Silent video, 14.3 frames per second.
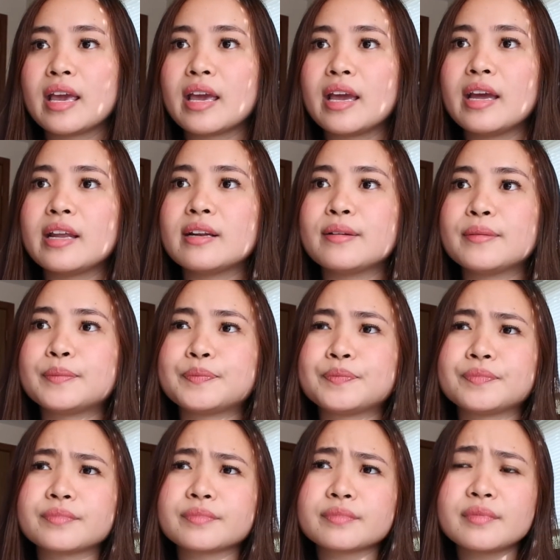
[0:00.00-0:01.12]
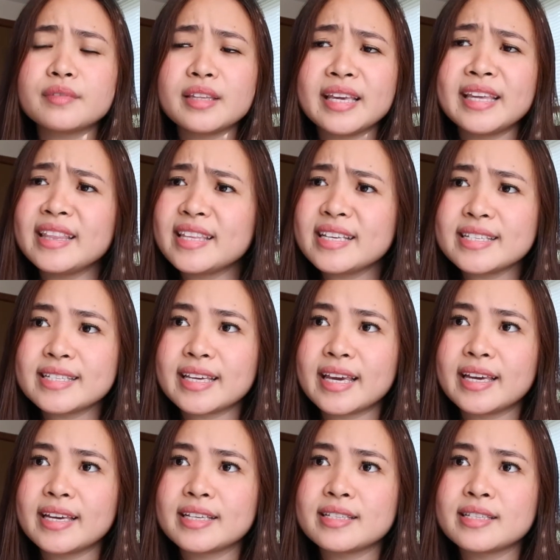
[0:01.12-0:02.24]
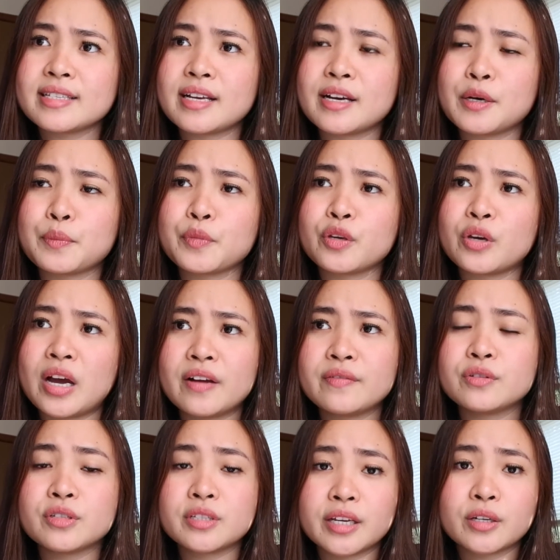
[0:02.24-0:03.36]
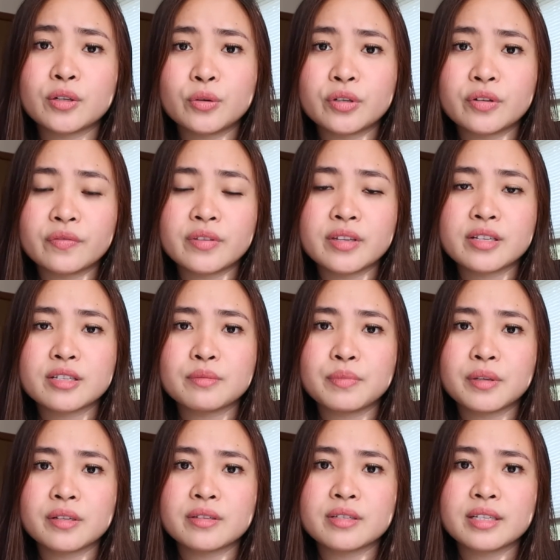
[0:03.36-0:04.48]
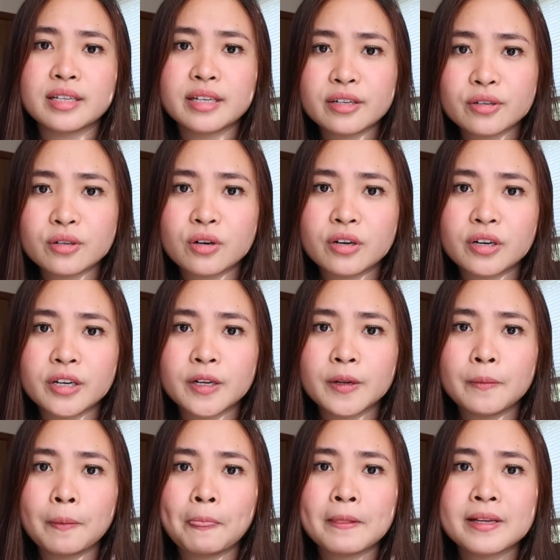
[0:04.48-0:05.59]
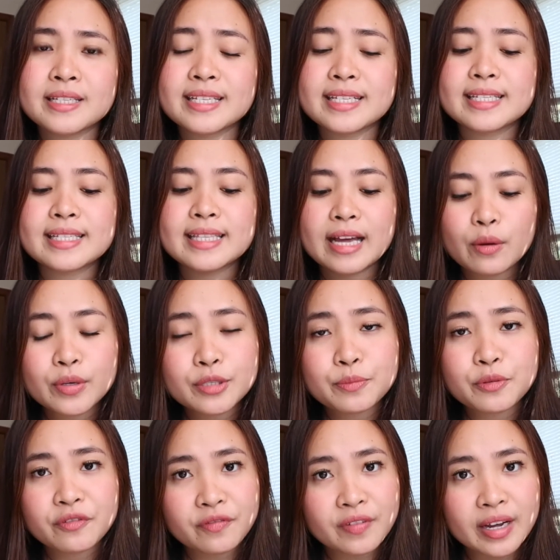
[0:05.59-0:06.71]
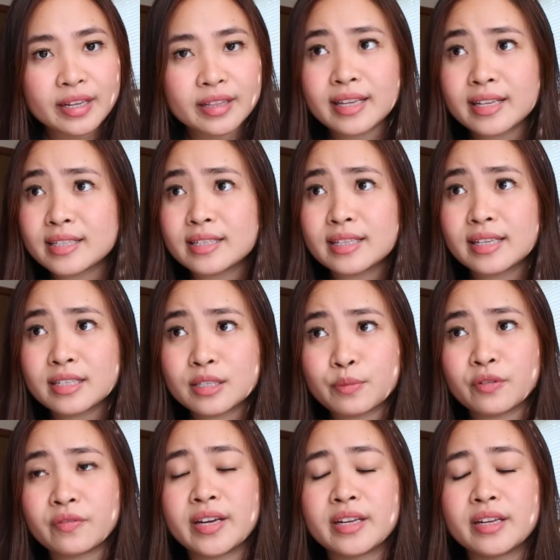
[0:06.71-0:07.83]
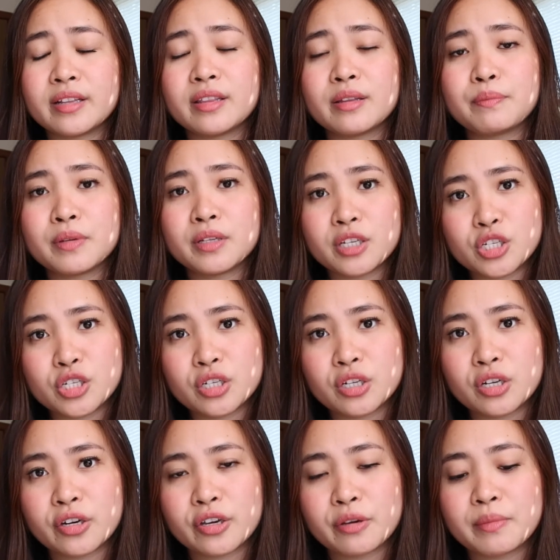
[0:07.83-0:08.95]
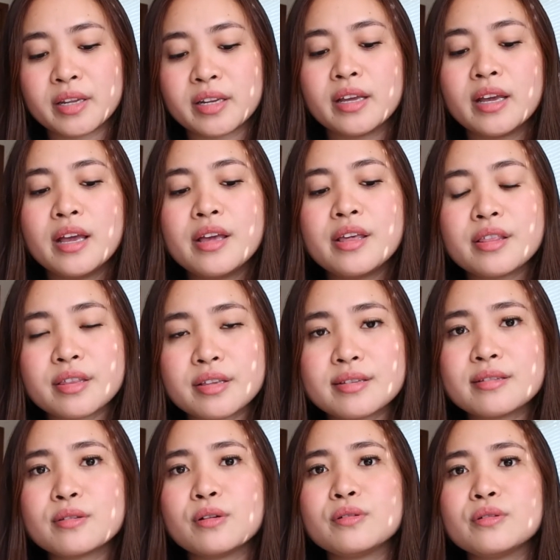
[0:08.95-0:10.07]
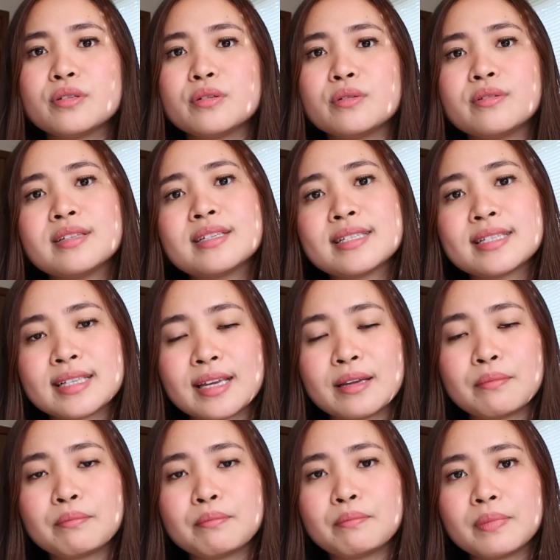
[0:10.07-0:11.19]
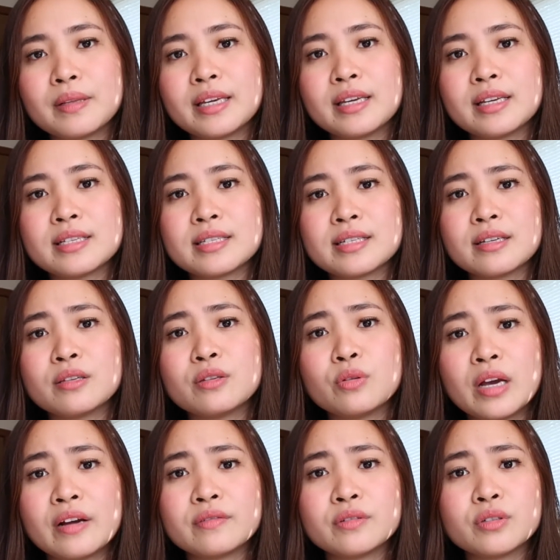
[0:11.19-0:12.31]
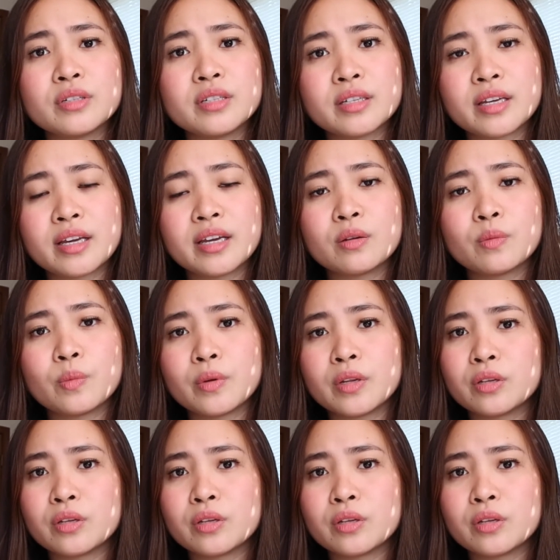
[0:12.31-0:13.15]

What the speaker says: And in this case, you have to take note of this because later on, since it's provided in the petition document, this is also the same place that you have to indicate when